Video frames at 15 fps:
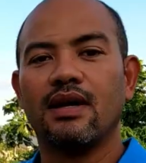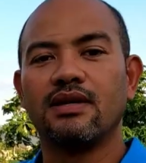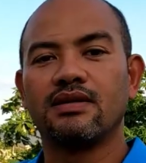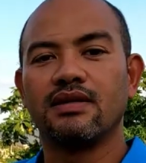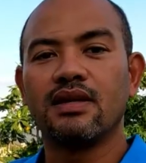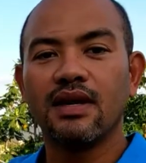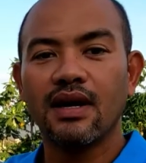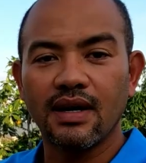
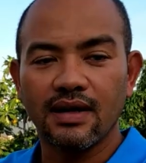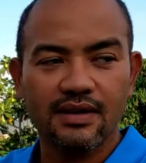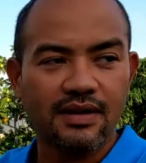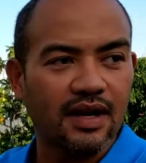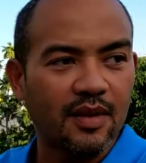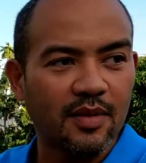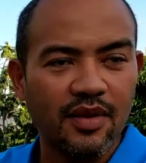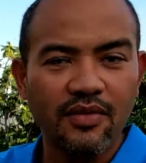It's a long
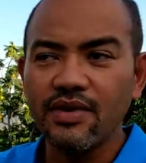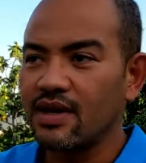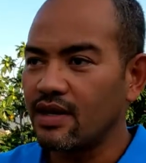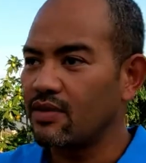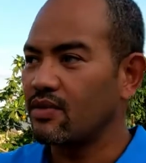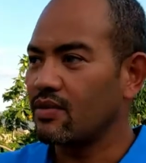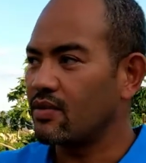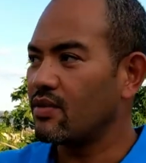time I
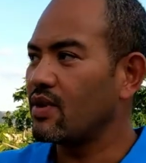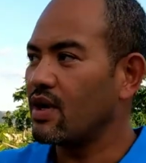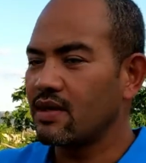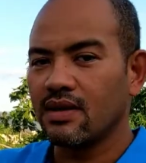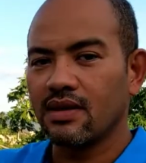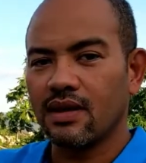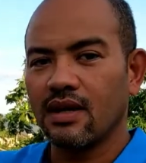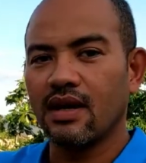really
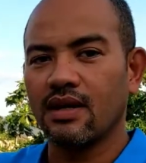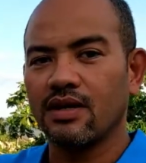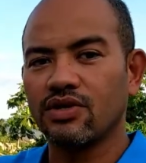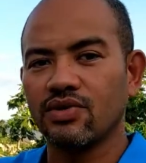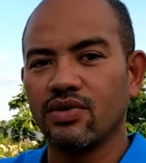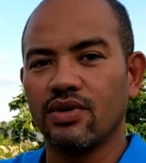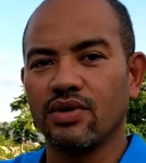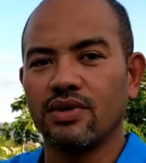wanted to kind of
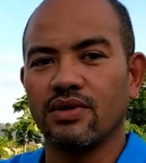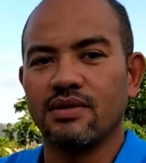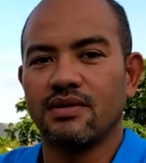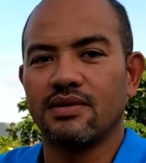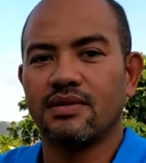show you